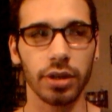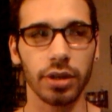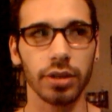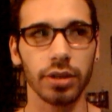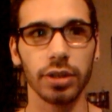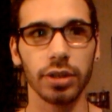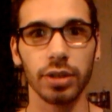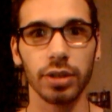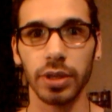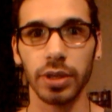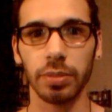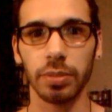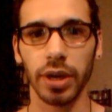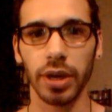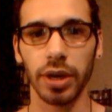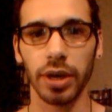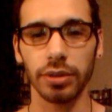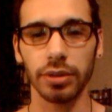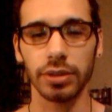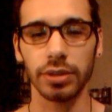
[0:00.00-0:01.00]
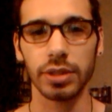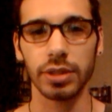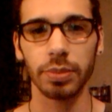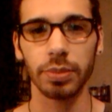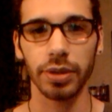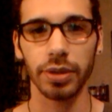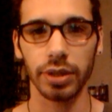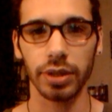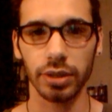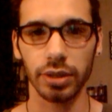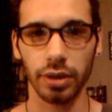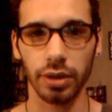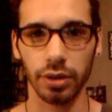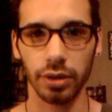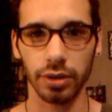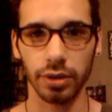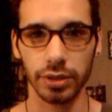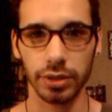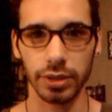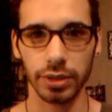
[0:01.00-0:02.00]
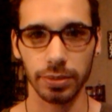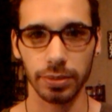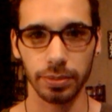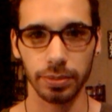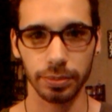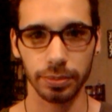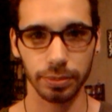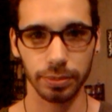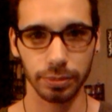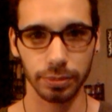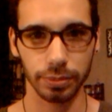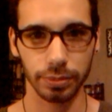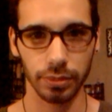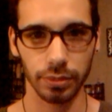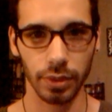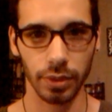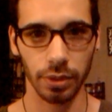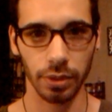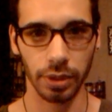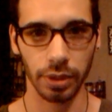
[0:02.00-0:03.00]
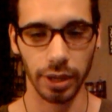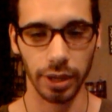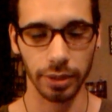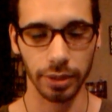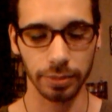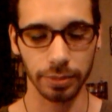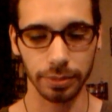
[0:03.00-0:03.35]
little bit about spirit dolls. Okay.